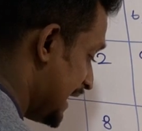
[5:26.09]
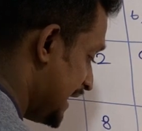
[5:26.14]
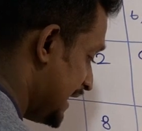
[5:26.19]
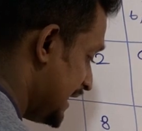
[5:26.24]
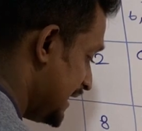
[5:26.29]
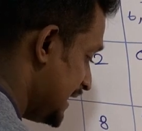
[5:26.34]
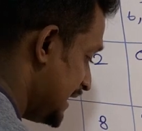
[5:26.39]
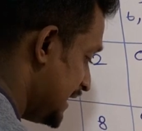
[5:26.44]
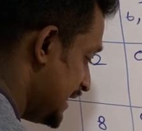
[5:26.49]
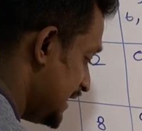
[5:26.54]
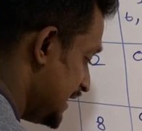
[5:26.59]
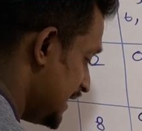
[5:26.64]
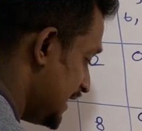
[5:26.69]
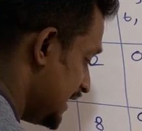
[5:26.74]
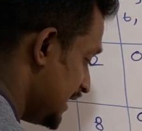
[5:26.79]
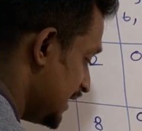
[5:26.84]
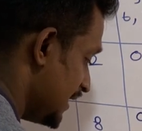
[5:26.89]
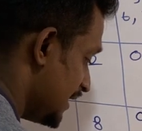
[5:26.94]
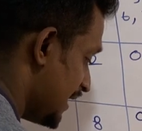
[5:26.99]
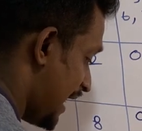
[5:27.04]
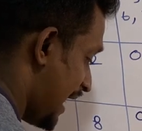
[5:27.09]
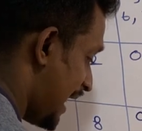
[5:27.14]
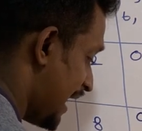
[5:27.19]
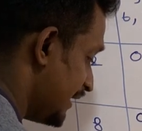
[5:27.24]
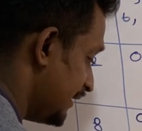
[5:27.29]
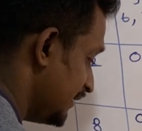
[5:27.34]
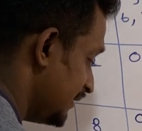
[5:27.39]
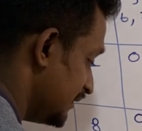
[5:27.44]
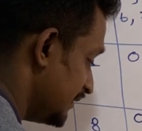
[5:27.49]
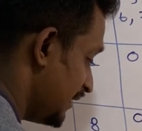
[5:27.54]
E,
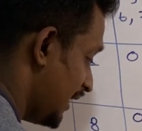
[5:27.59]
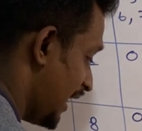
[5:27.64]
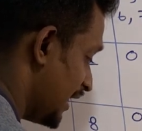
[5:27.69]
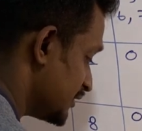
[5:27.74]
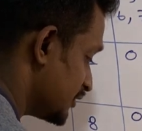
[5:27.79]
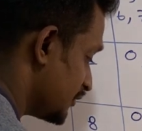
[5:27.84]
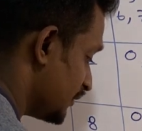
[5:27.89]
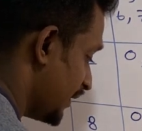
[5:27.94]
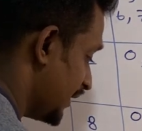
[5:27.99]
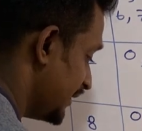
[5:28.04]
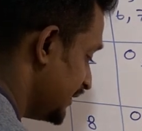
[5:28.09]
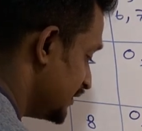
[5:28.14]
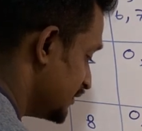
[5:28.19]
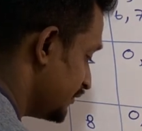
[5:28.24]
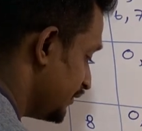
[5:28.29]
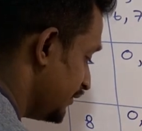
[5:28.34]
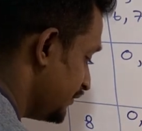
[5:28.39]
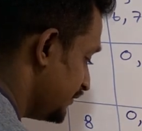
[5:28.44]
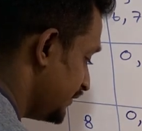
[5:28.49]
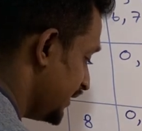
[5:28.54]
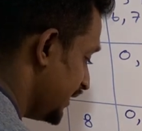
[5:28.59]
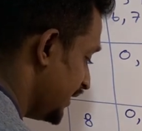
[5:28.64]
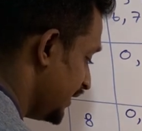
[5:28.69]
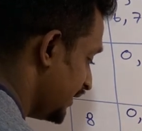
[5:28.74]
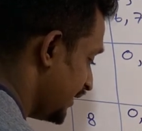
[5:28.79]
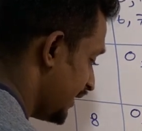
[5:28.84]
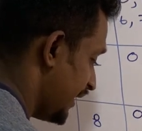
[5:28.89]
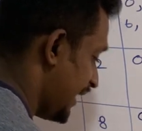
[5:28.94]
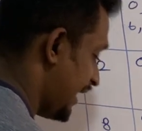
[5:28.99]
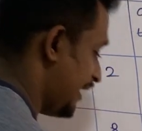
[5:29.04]
and last one is
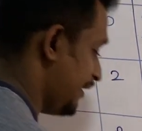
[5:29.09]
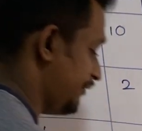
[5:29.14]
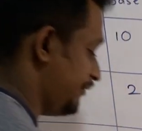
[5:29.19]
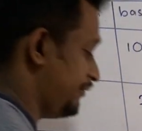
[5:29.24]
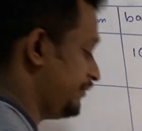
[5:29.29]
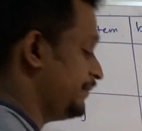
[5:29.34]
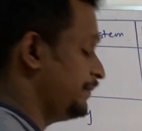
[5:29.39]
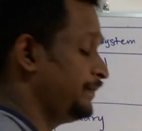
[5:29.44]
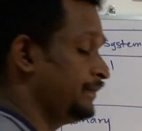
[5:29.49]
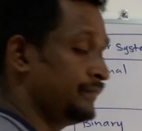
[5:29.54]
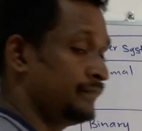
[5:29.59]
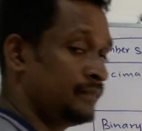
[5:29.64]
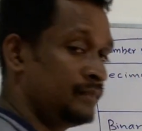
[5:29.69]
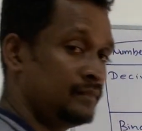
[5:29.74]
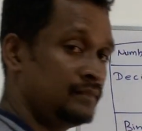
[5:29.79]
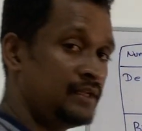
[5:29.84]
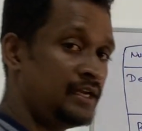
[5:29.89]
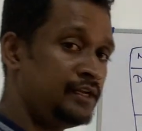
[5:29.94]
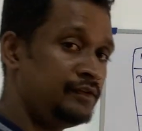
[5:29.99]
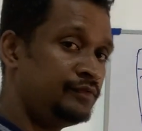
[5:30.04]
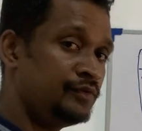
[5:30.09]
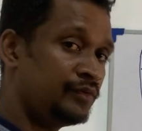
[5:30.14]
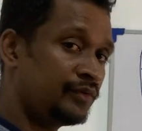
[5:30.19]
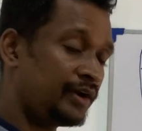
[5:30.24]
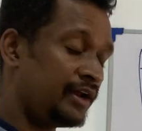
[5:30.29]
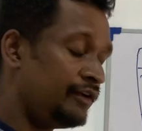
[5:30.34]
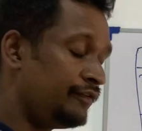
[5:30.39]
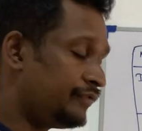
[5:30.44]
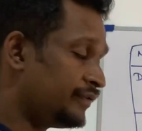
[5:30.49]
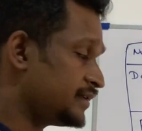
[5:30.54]
15, F. Then if you
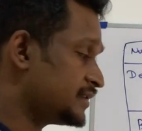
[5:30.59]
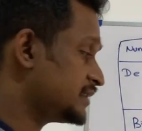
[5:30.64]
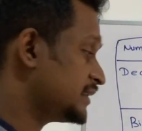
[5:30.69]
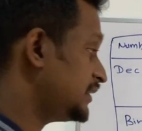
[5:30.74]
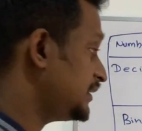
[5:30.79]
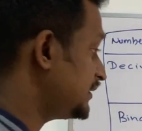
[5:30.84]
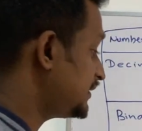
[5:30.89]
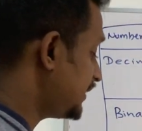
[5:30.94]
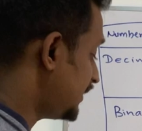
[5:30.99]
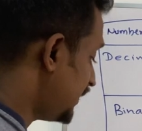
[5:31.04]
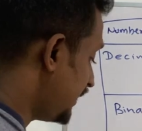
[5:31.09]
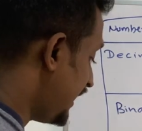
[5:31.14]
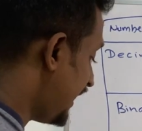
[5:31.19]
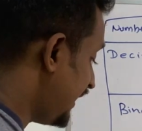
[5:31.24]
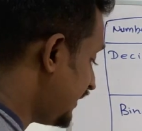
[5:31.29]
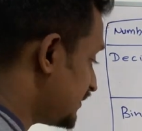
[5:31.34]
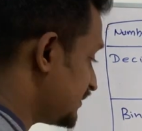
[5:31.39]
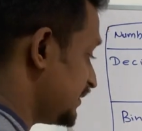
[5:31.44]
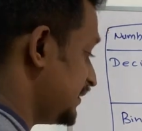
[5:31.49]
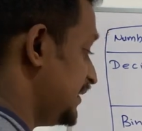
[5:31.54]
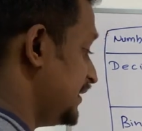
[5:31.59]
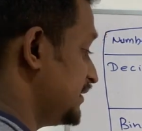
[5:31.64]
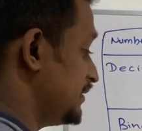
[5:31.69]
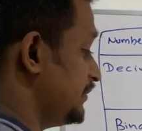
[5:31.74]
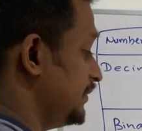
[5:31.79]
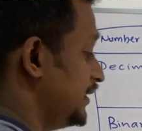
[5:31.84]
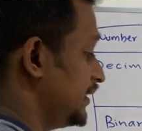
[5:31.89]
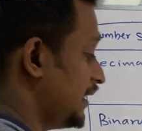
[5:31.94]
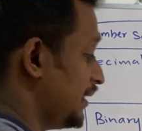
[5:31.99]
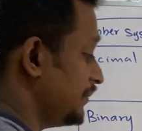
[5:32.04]
represent
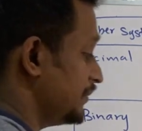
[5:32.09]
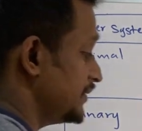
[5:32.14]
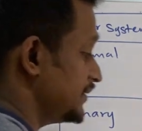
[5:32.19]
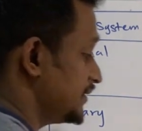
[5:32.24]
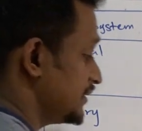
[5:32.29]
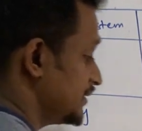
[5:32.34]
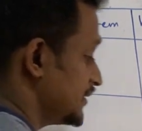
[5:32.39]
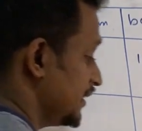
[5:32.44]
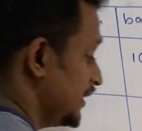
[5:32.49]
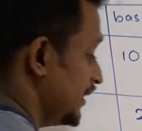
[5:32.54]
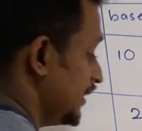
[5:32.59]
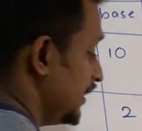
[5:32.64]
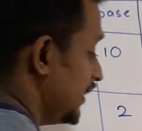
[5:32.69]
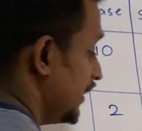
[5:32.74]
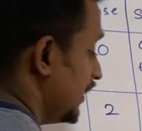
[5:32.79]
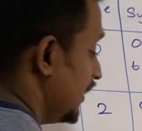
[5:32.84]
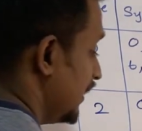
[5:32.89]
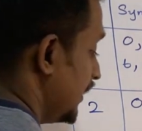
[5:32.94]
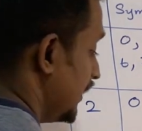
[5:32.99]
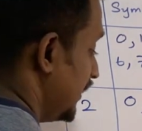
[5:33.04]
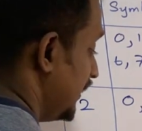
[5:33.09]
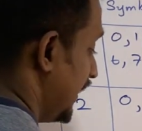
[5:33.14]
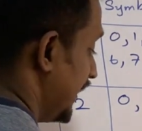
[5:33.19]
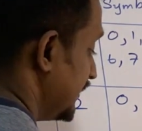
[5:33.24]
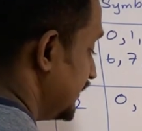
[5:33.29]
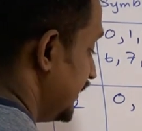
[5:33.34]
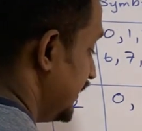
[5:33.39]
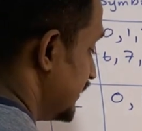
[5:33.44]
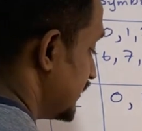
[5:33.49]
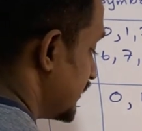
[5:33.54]
hexadecimal numbers
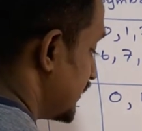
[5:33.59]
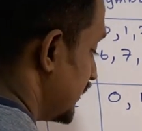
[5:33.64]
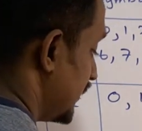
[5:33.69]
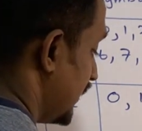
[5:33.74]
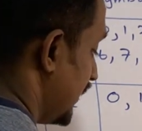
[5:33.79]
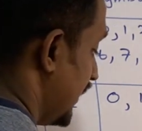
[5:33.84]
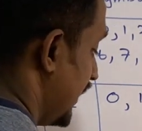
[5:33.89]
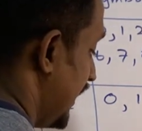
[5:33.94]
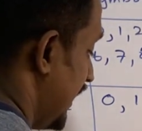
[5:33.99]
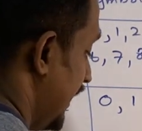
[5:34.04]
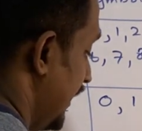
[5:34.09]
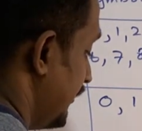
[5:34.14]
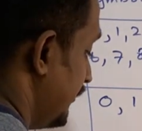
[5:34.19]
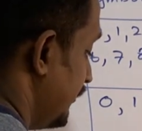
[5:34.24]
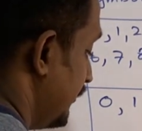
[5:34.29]
like this, F